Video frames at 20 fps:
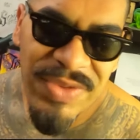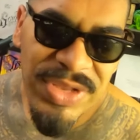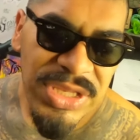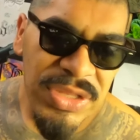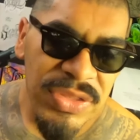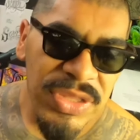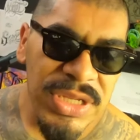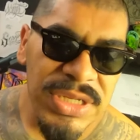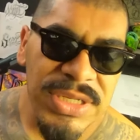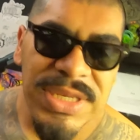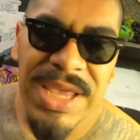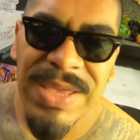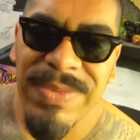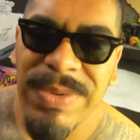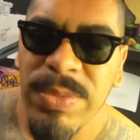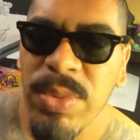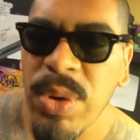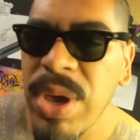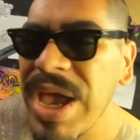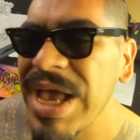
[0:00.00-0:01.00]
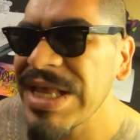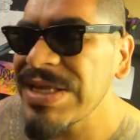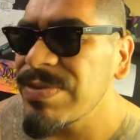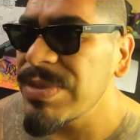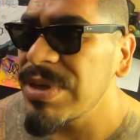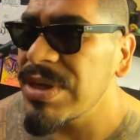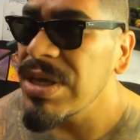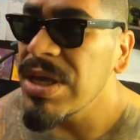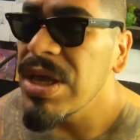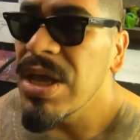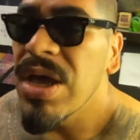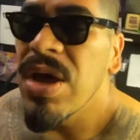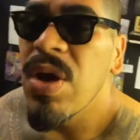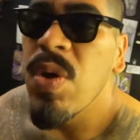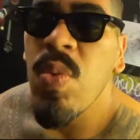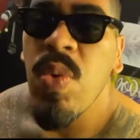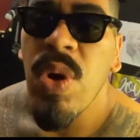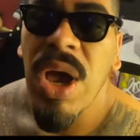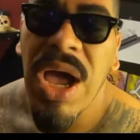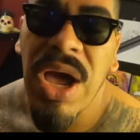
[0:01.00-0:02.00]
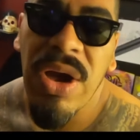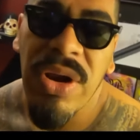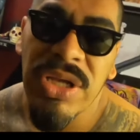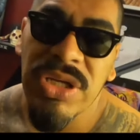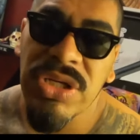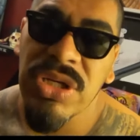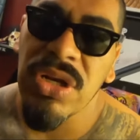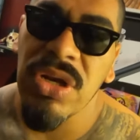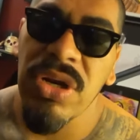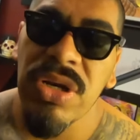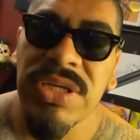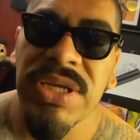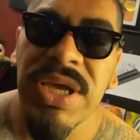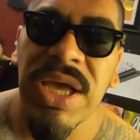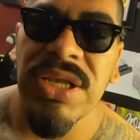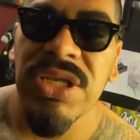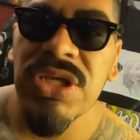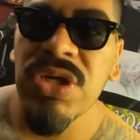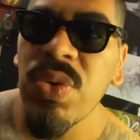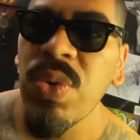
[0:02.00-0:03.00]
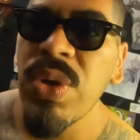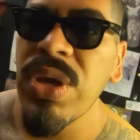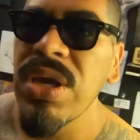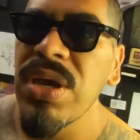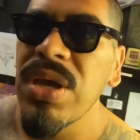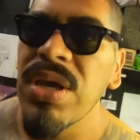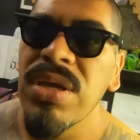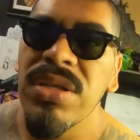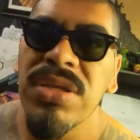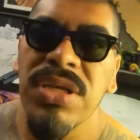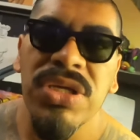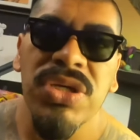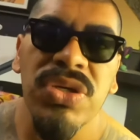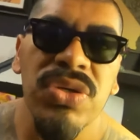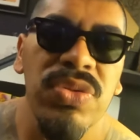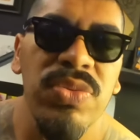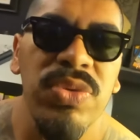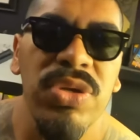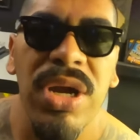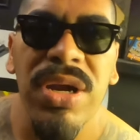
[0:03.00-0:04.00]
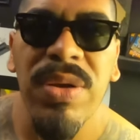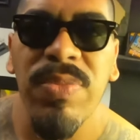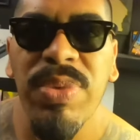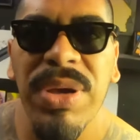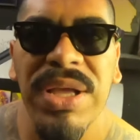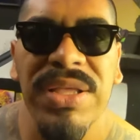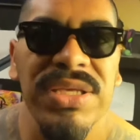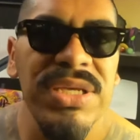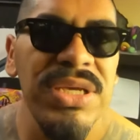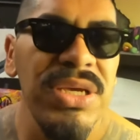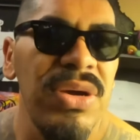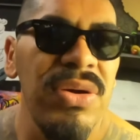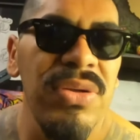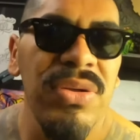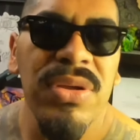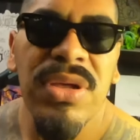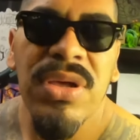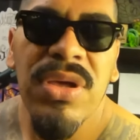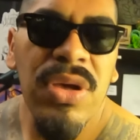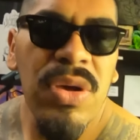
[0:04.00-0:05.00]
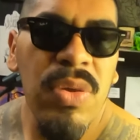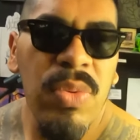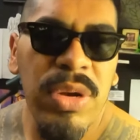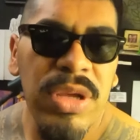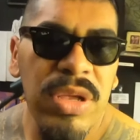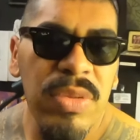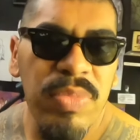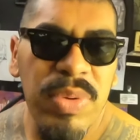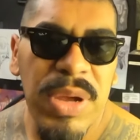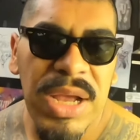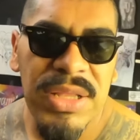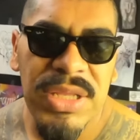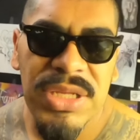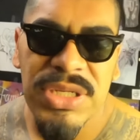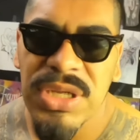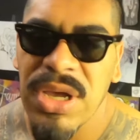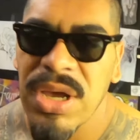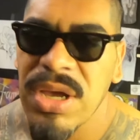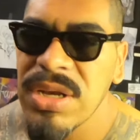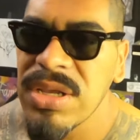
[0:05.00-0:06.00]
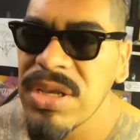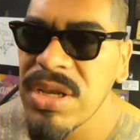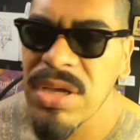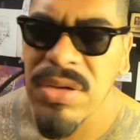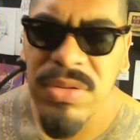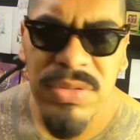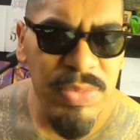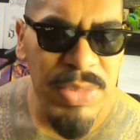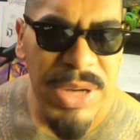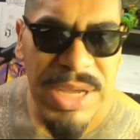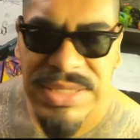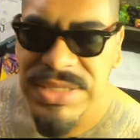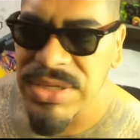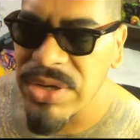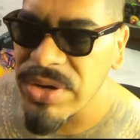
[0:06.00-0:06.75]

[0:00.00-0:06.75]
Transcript: to this day, people ask me, well, how did you learn tattooing? Did you start practicing on, what do you practice on? You know, practice on